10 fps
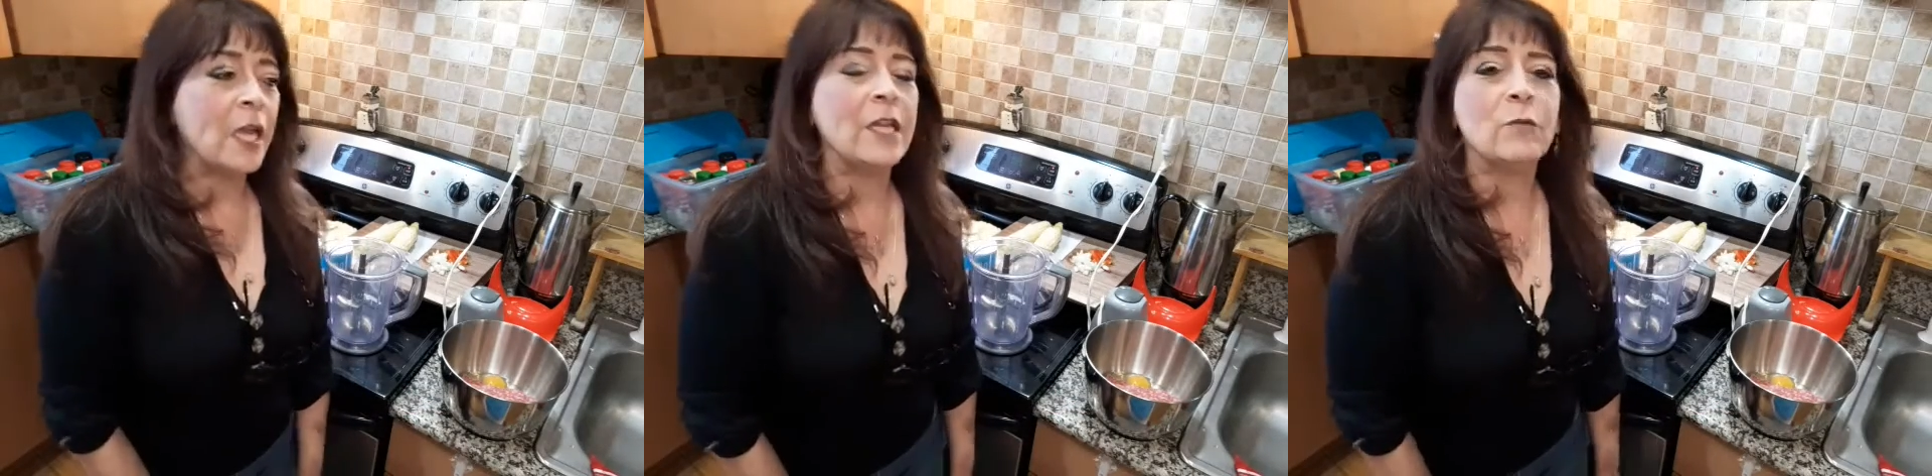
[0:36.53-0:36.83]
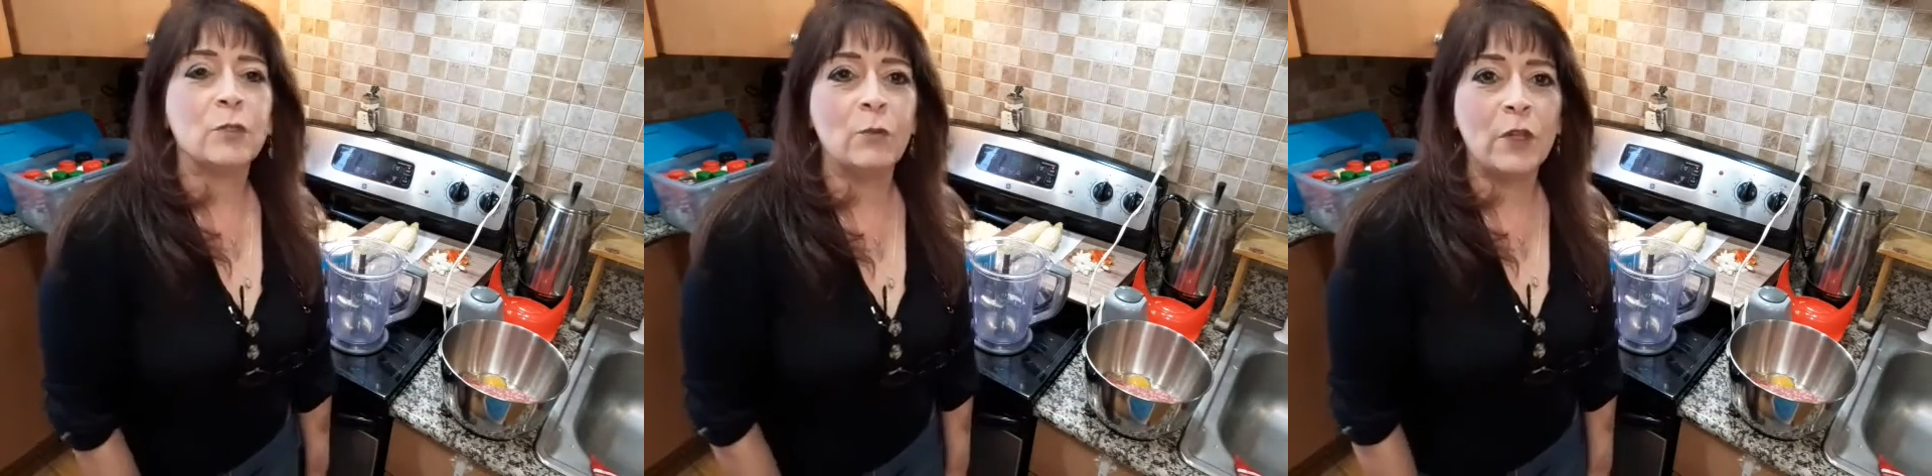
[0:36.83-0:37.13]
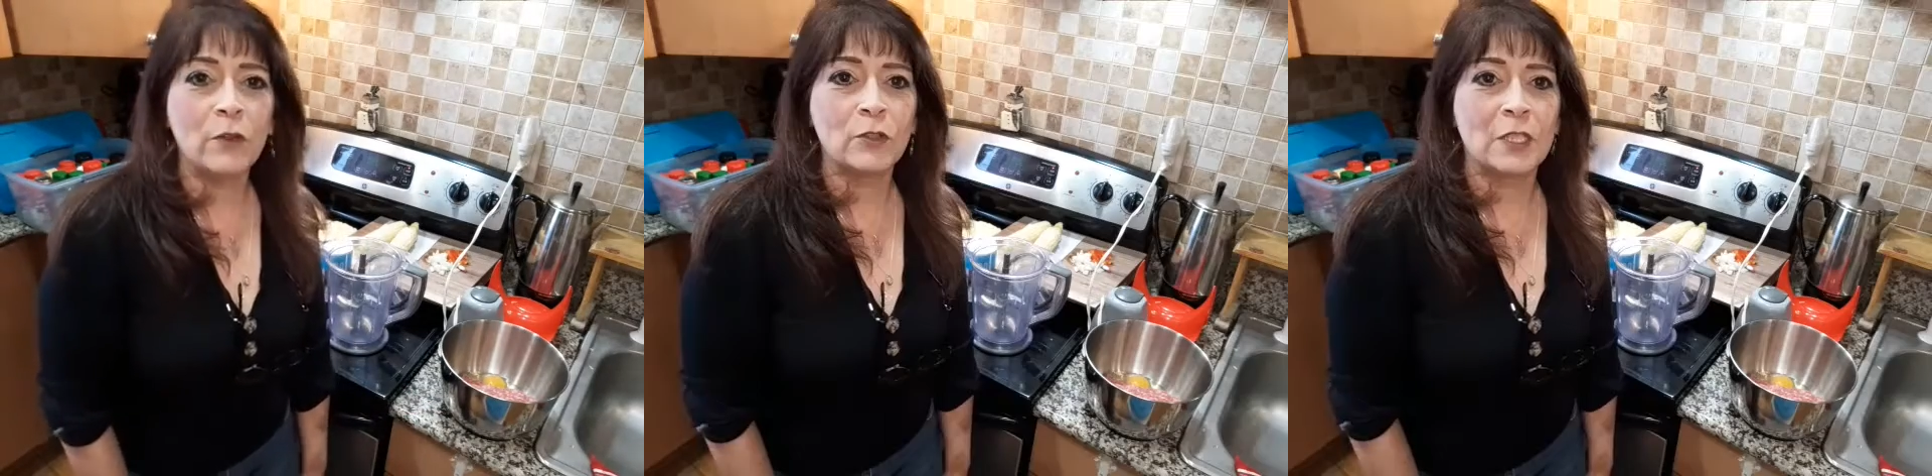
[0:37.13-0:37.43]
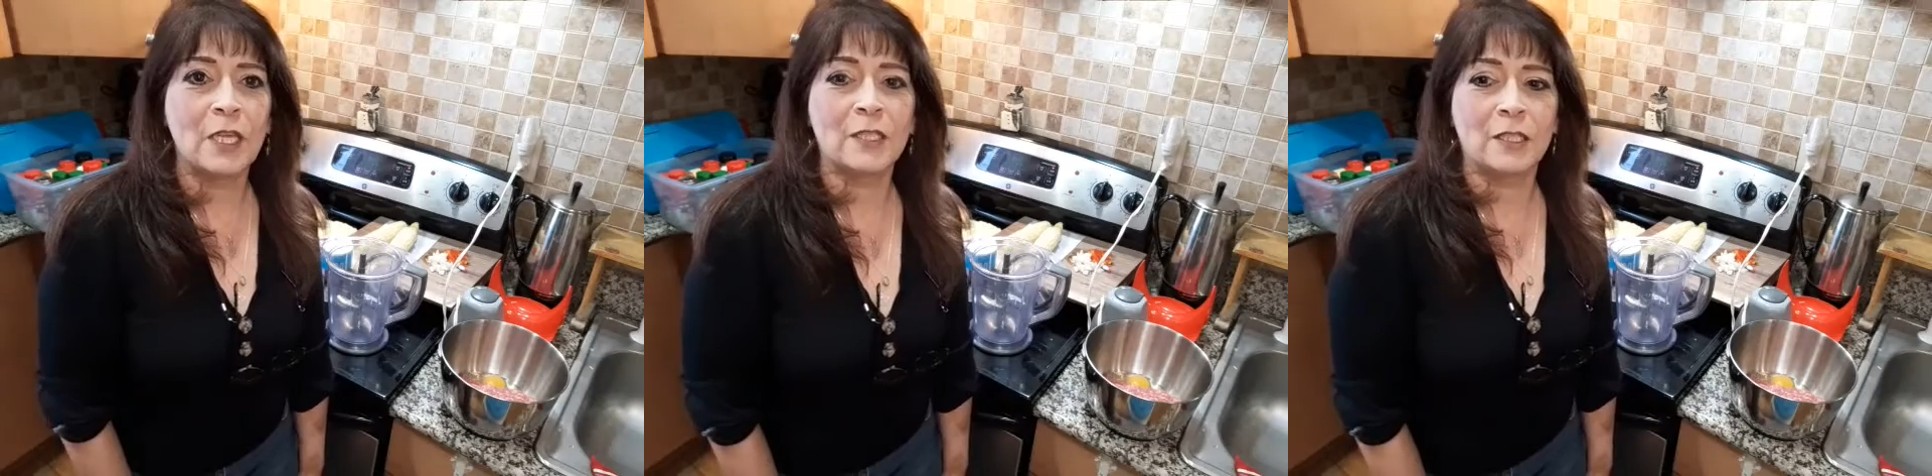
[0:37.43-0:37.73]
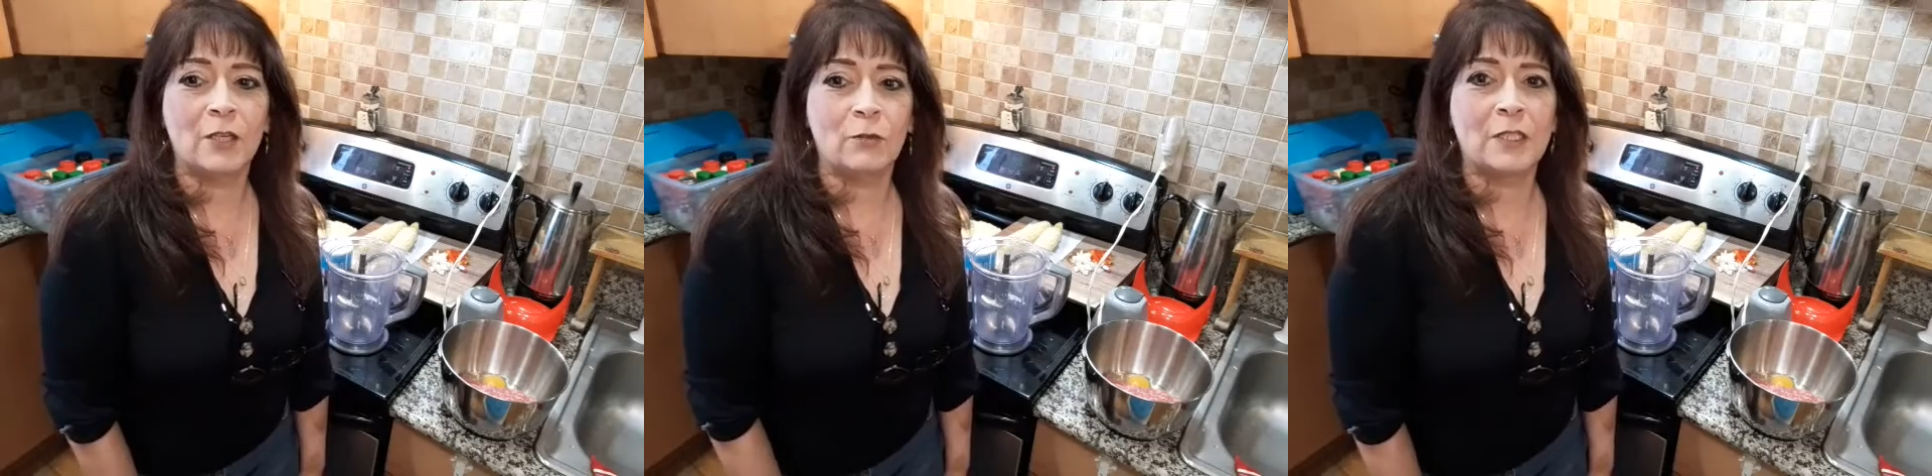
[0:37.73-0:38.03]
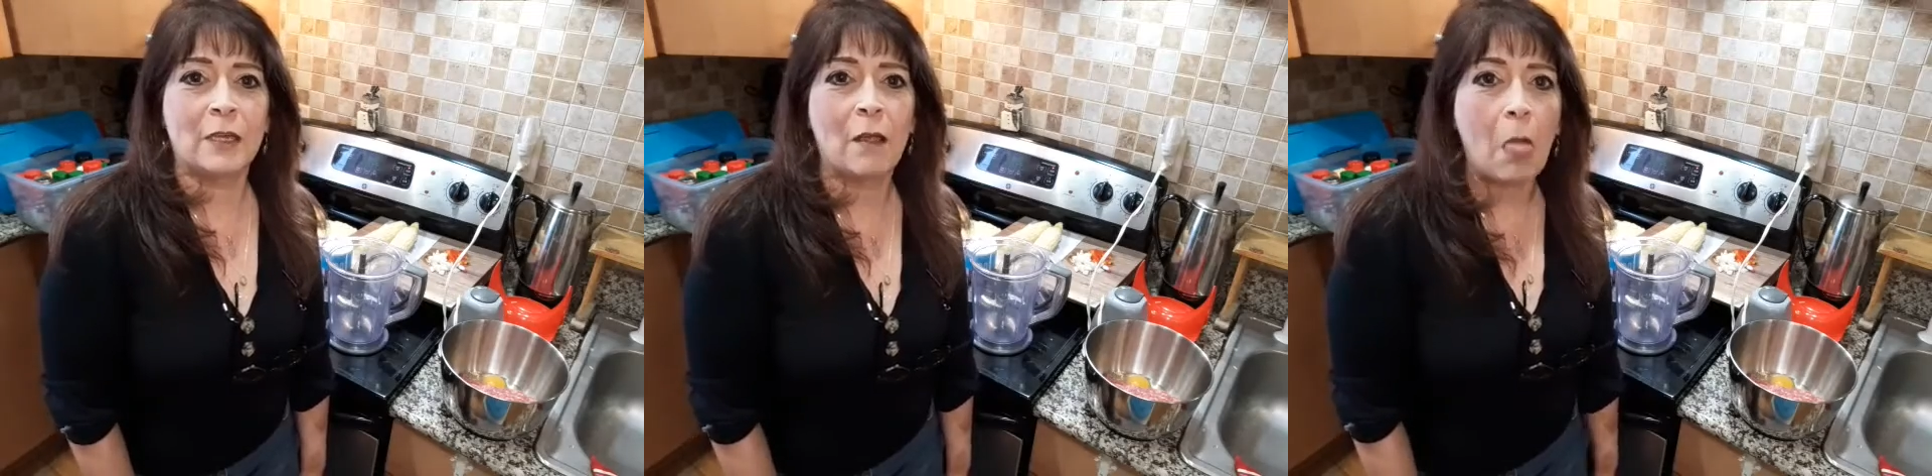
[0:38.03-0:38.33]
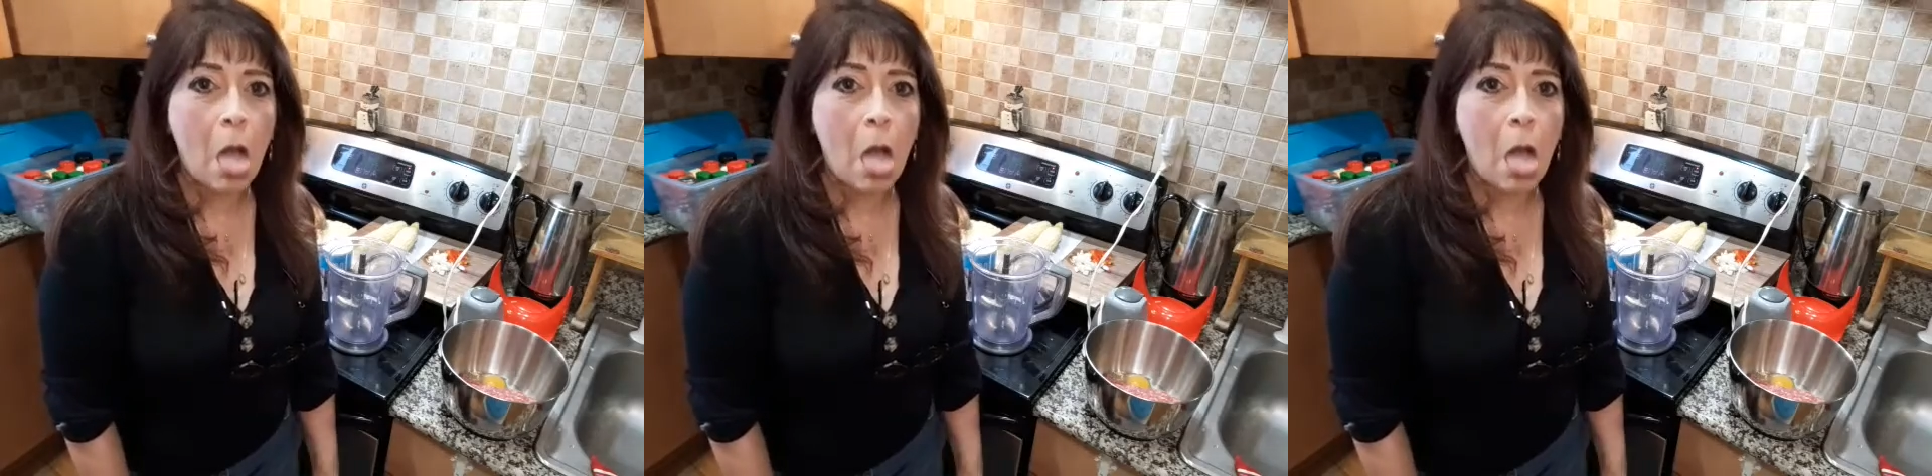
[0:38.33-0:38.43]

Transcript: And it was one of those things that it was like,